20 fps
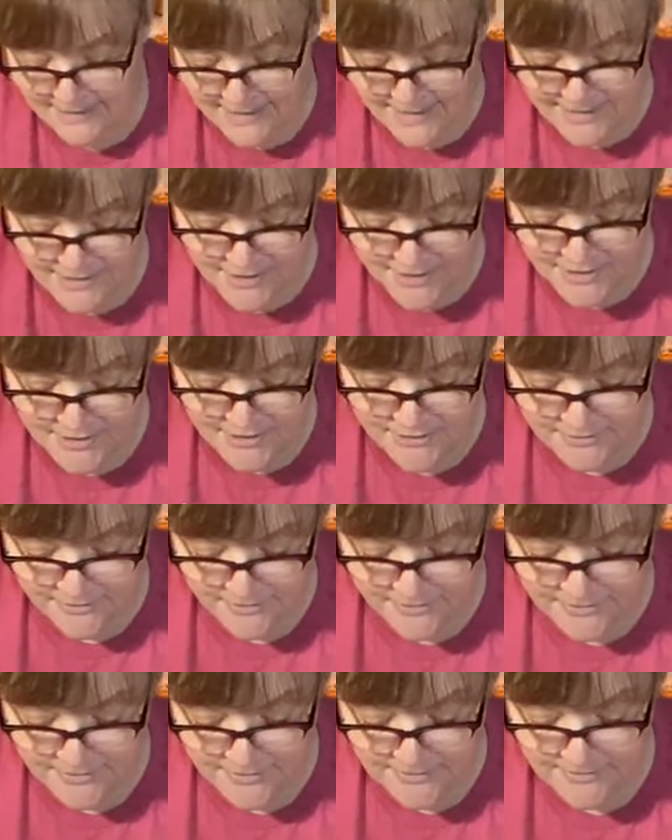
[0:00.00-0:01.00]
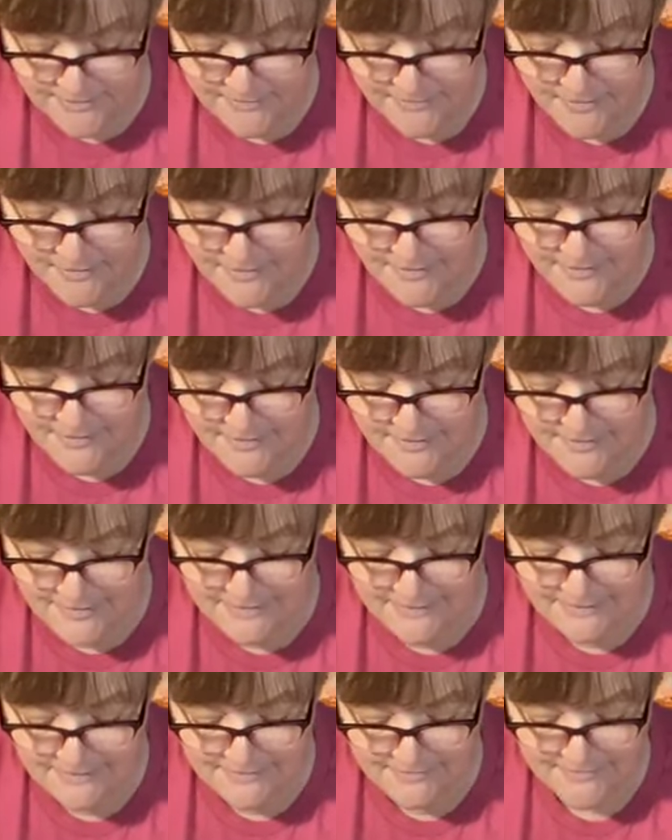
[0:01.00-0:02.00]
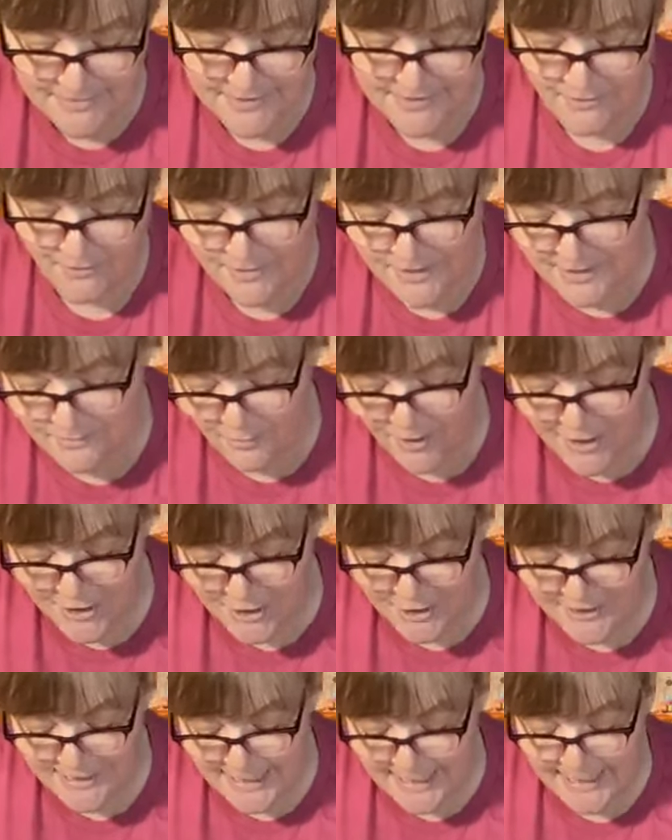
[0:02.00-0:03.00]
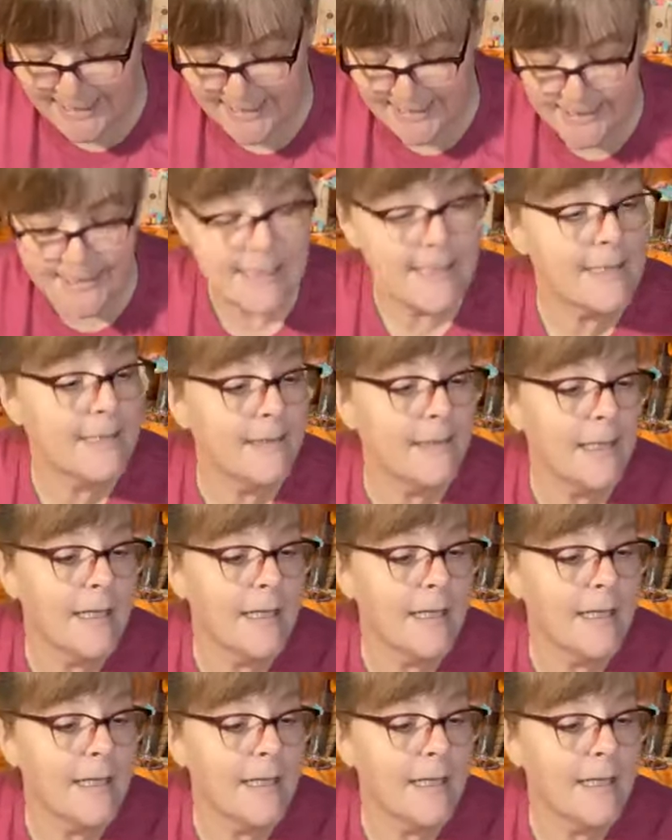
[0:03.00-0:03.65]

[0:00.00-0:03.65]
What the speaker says: I just do. Just always washing the hands.